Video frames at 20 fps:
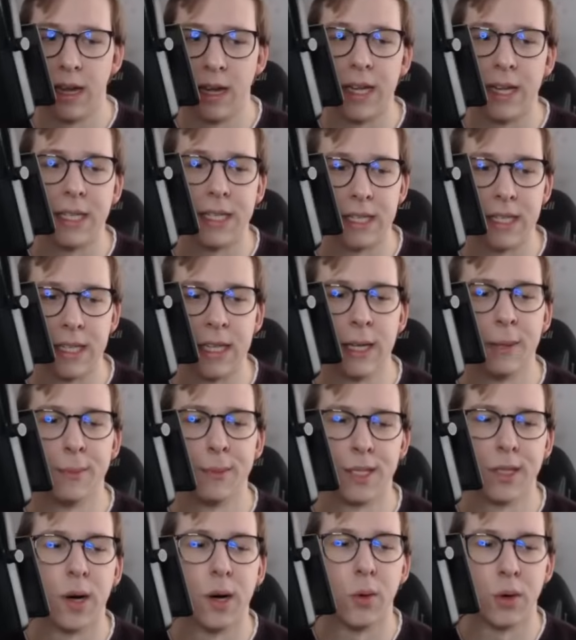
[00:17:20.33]
And
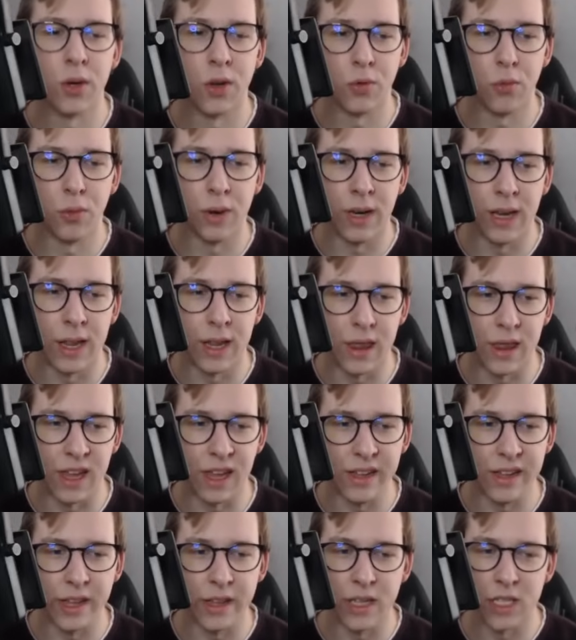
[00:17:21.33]
so I would not really
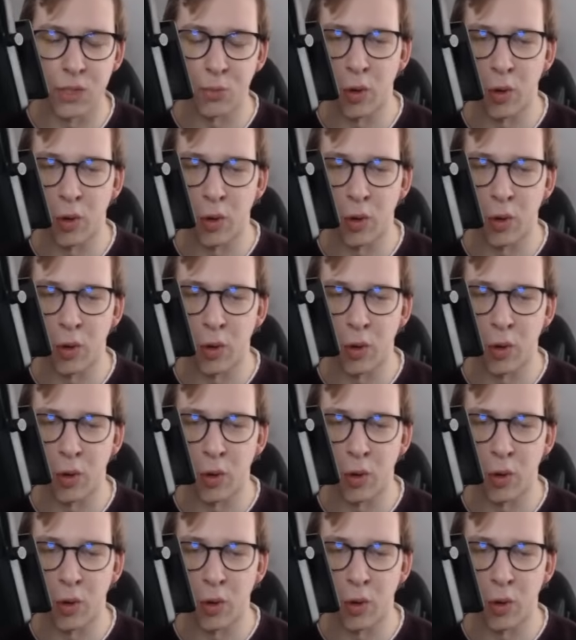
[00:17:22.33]
think that this